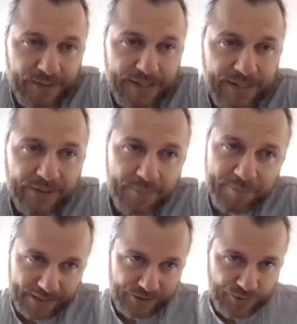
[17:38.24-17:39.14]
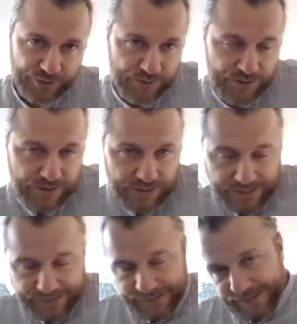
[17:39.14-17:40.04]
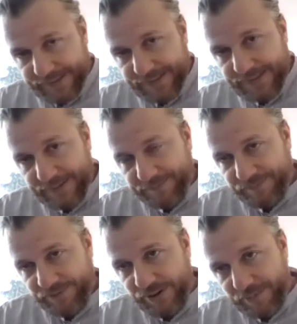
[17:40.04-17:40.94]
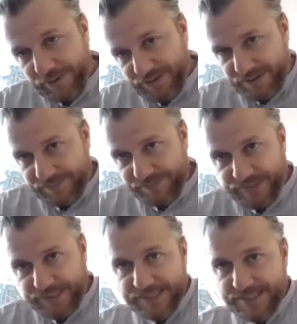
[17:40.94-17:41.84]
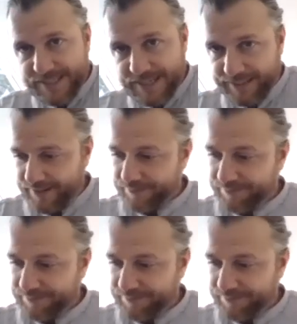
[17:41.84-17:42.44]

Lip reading: And I'll get back to those variables in a second.